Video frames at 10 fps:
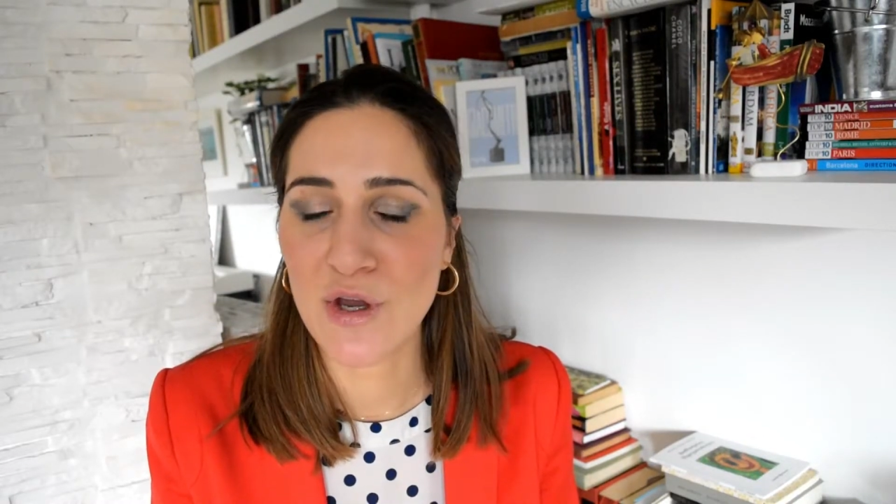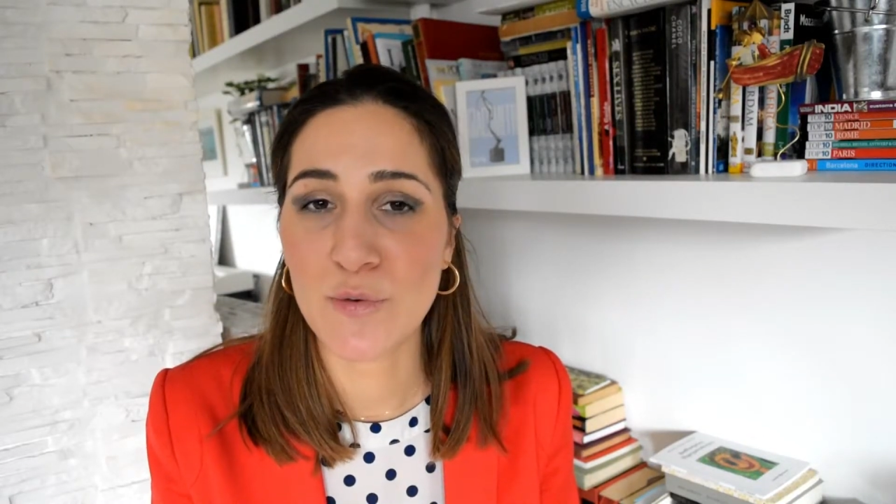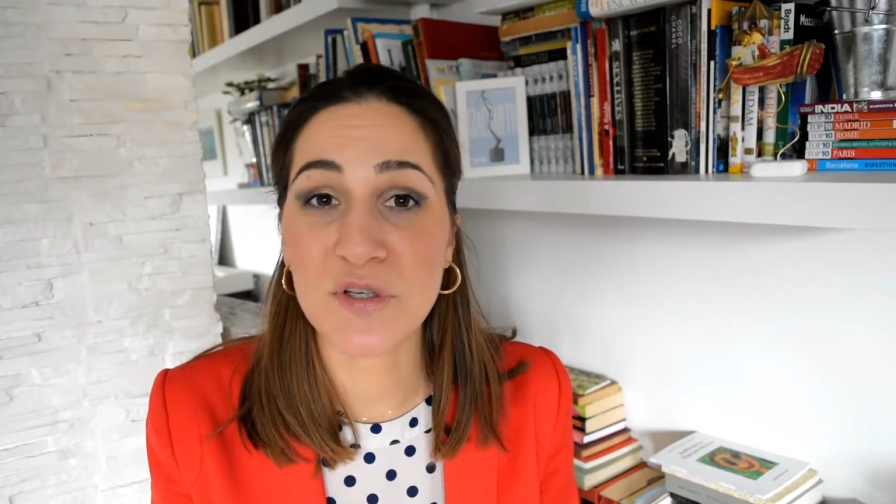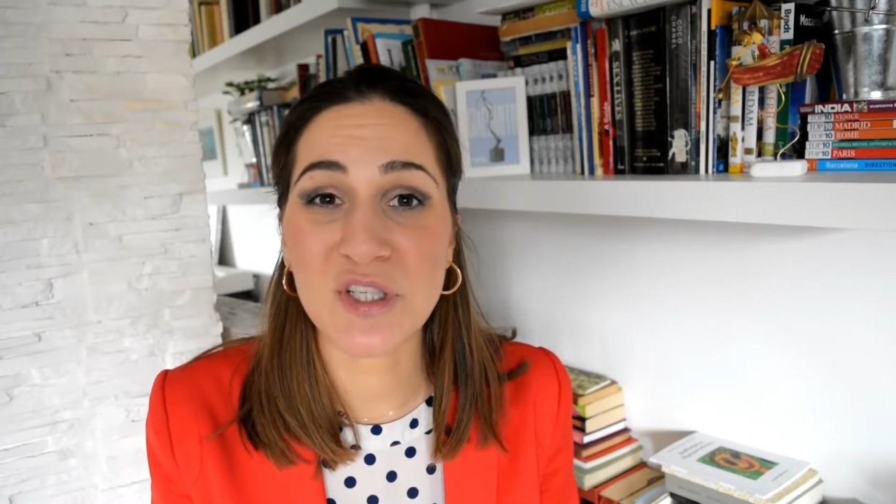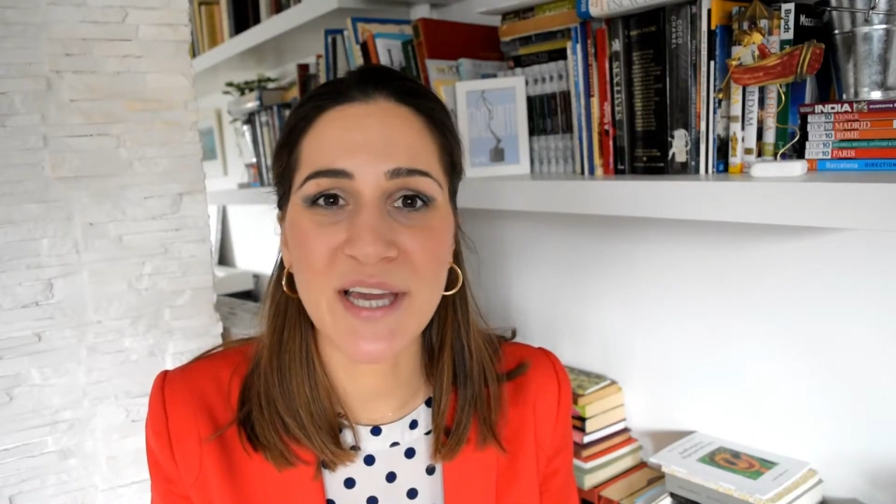
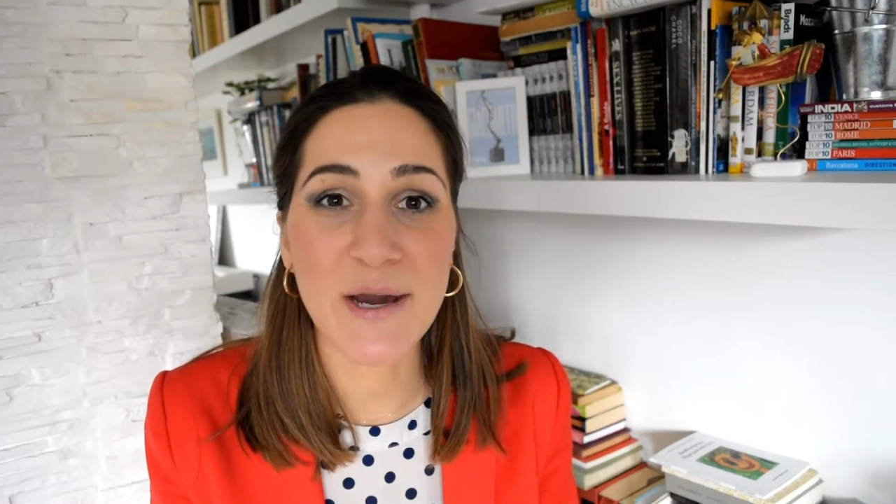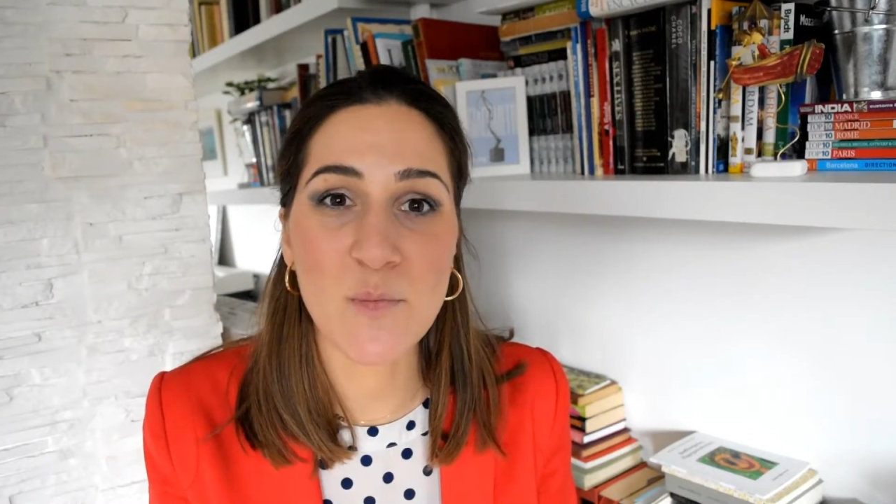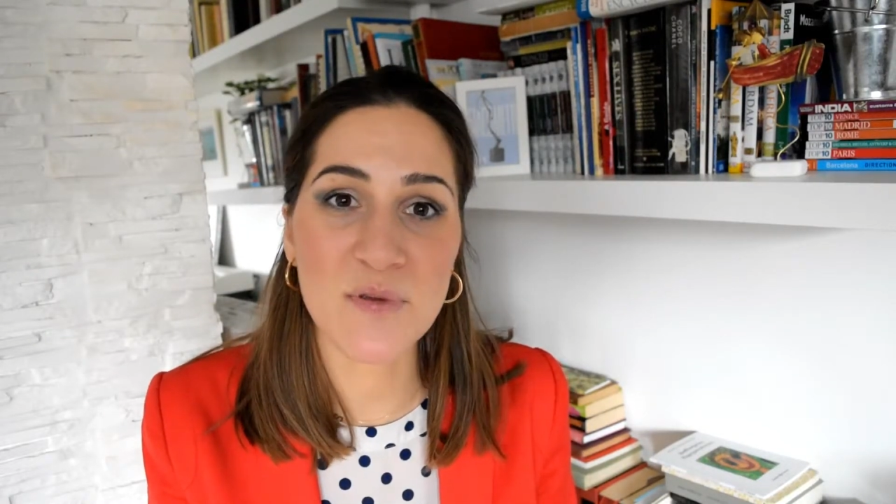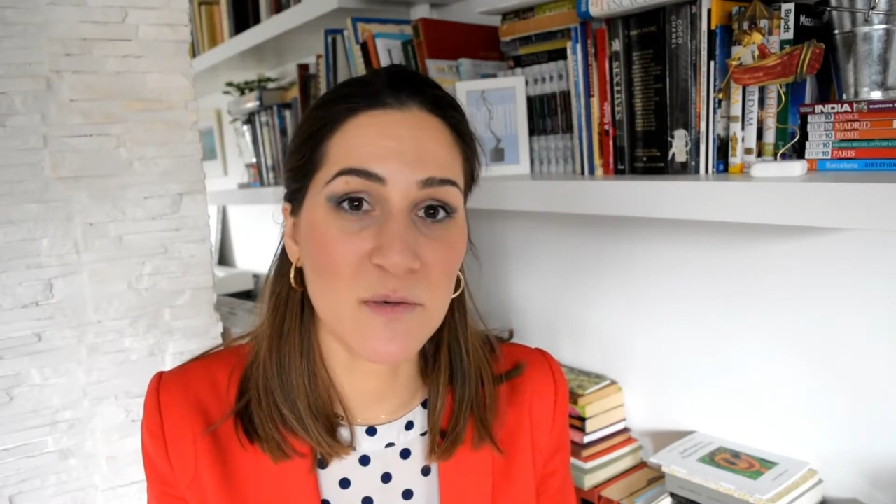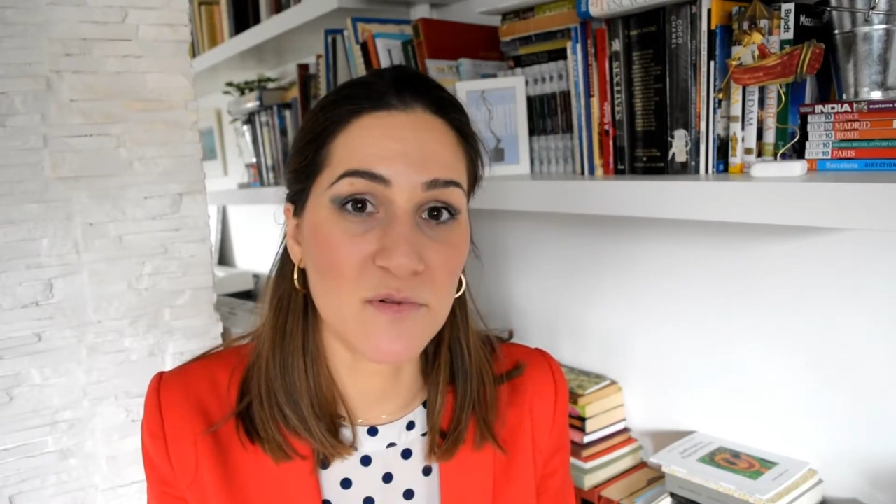we should
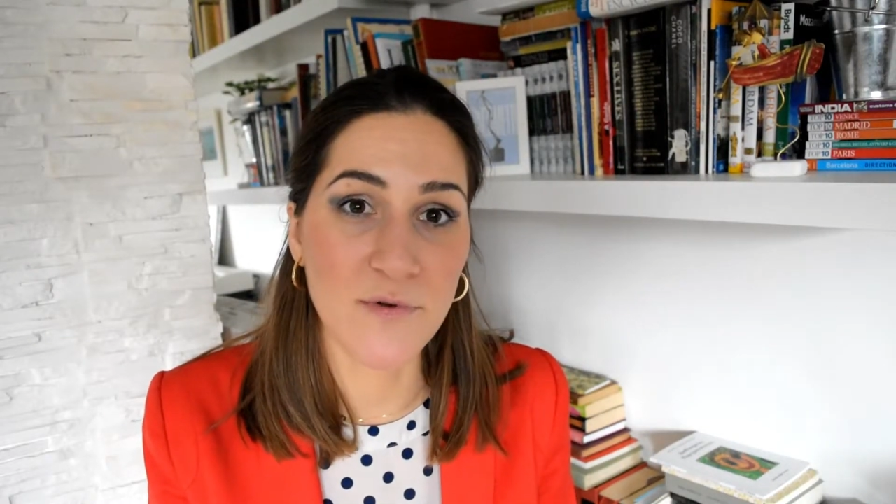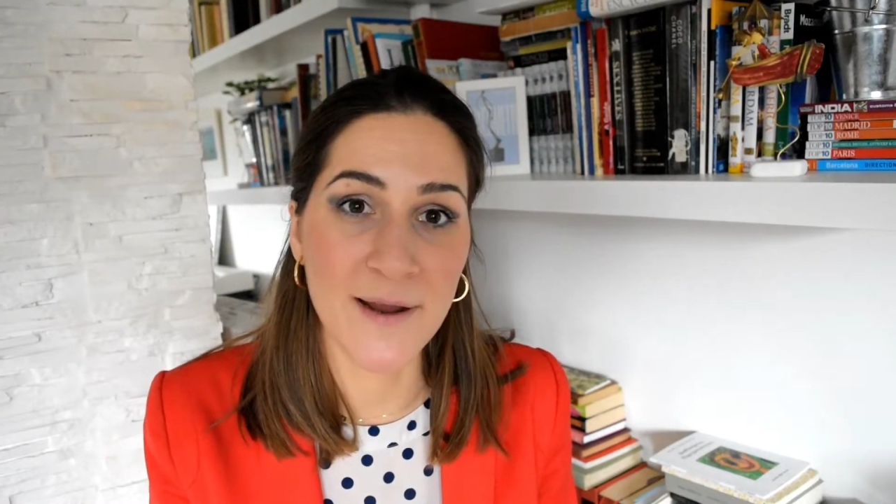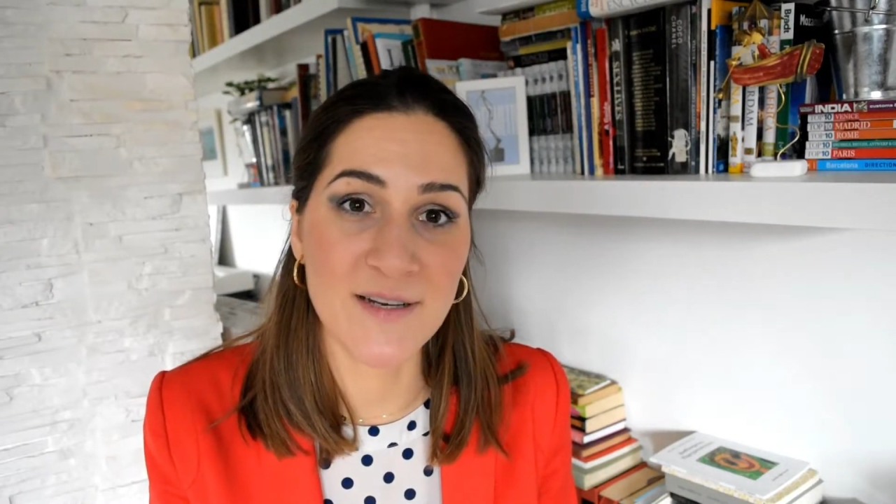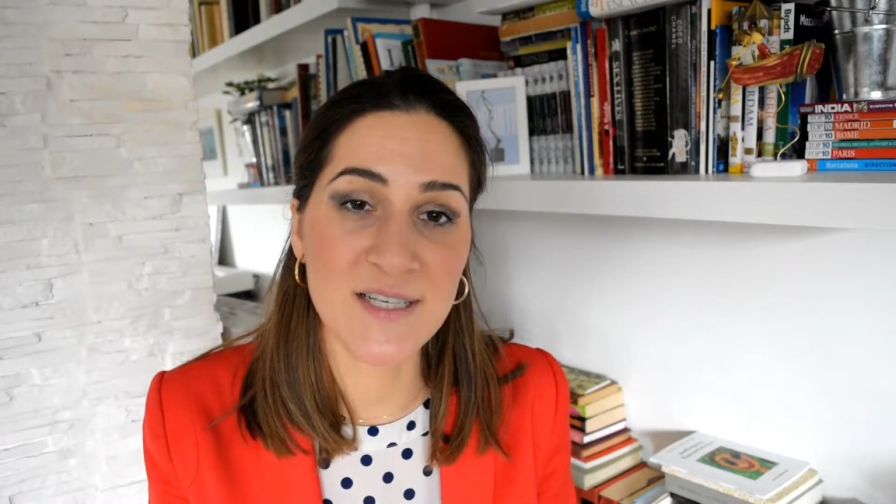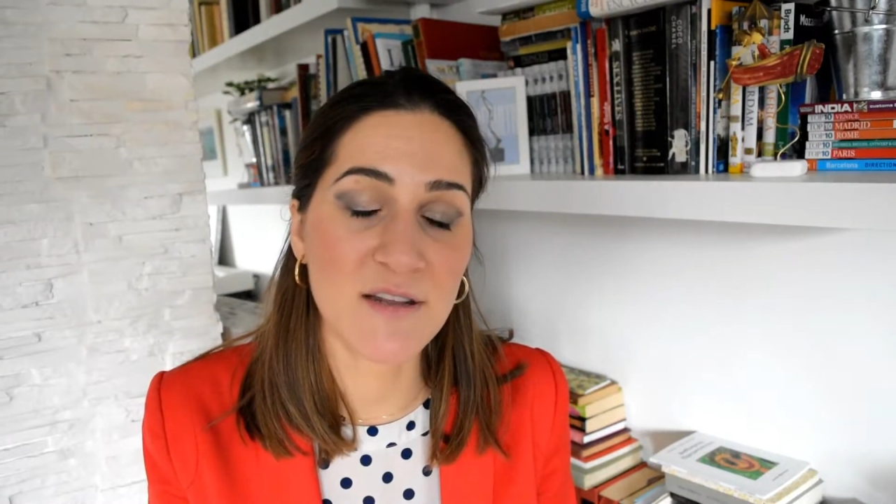help people
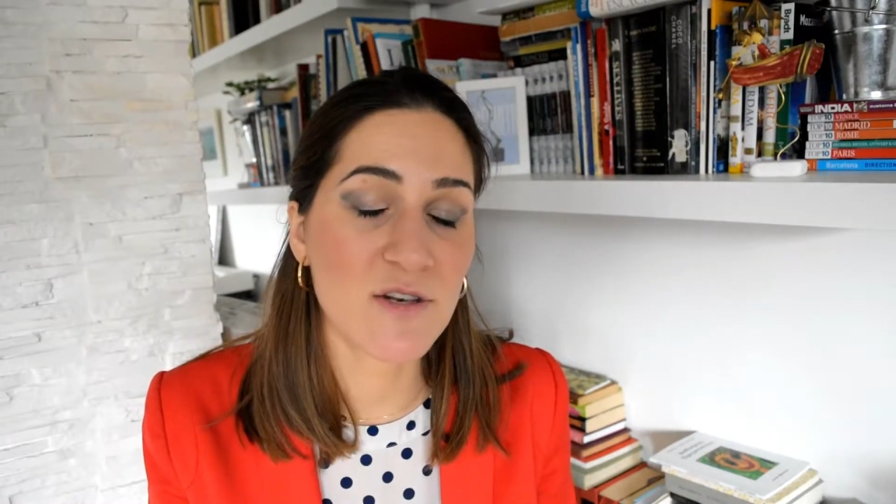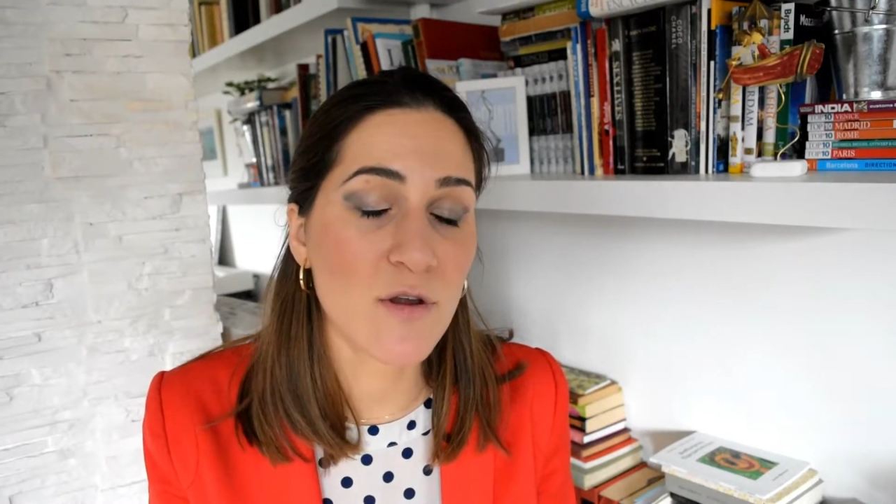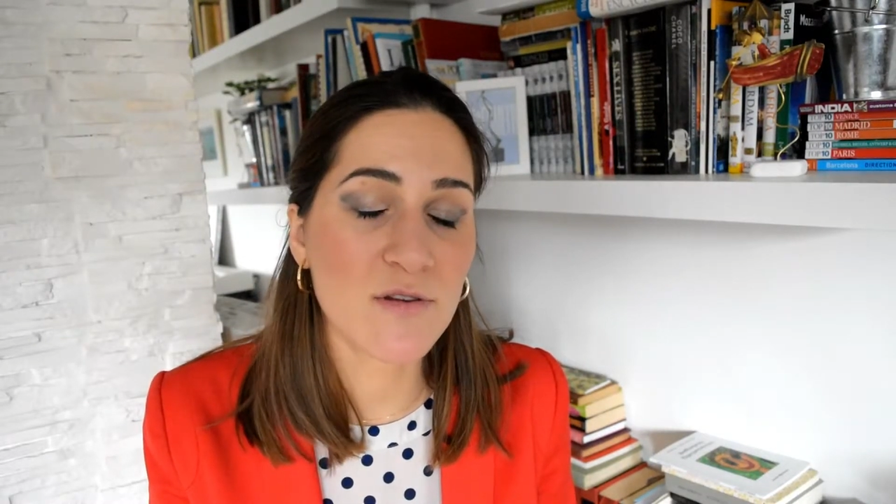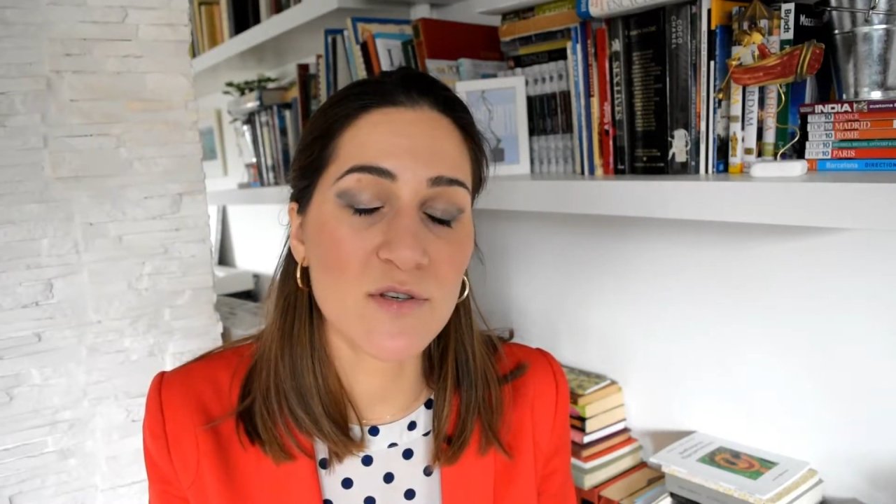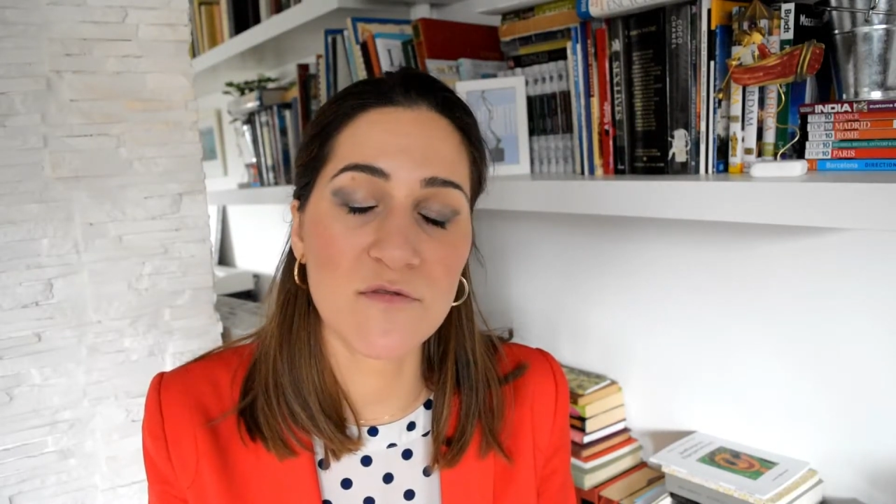around us, and not to